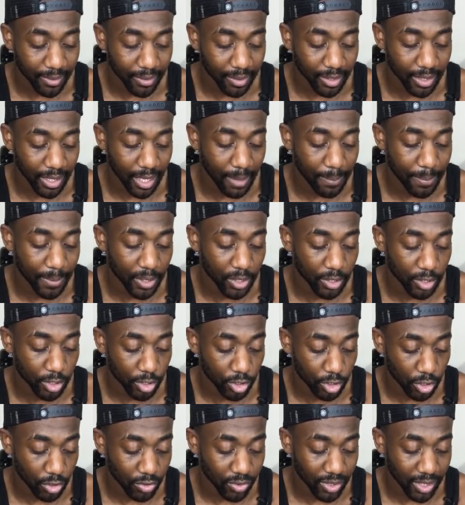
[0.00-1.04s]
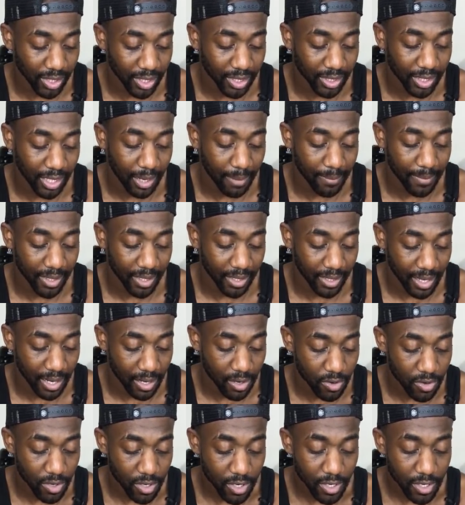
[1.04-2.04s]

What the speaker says: It happened under Jose, it's happening now.